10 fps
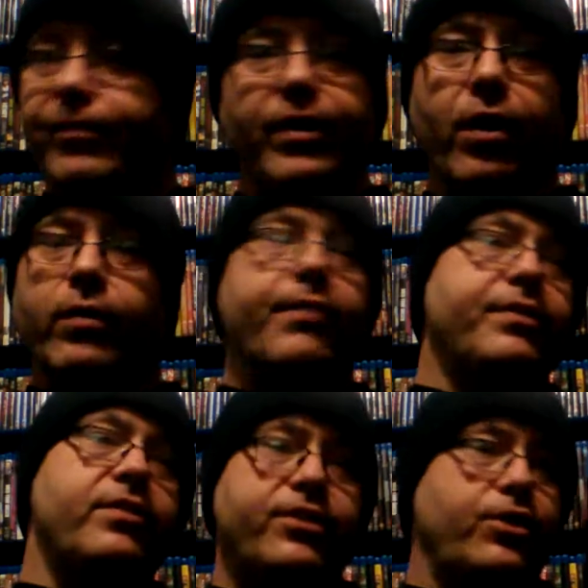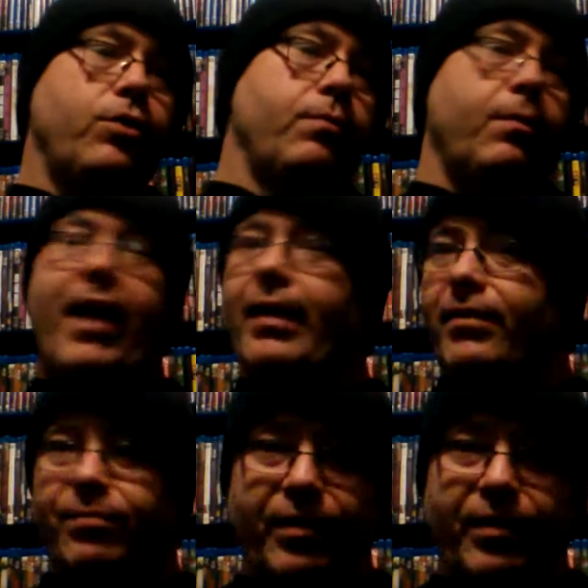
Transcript: If you don't have a sense of humor about it, this